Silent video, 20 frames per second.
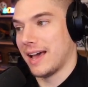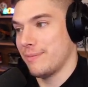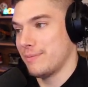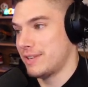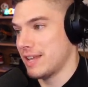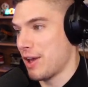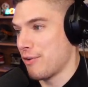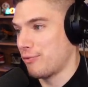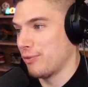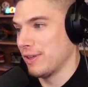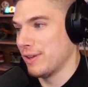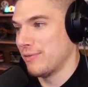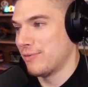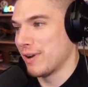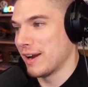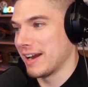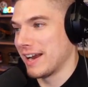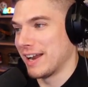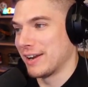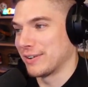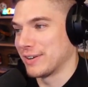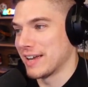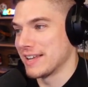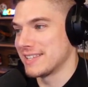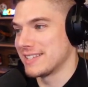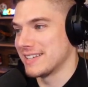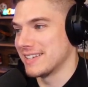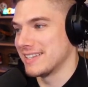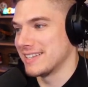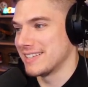definitely very
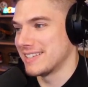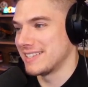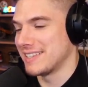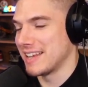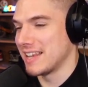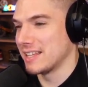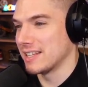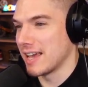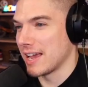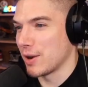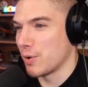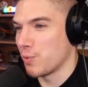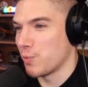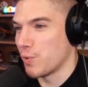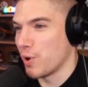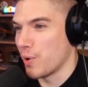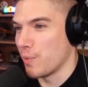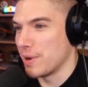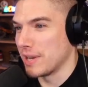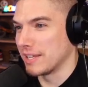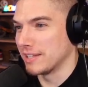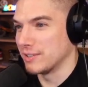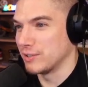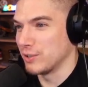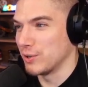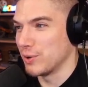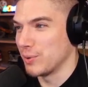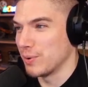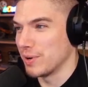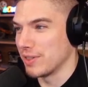interested to see like what we can
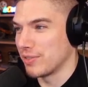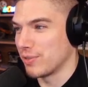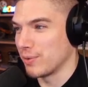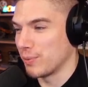do with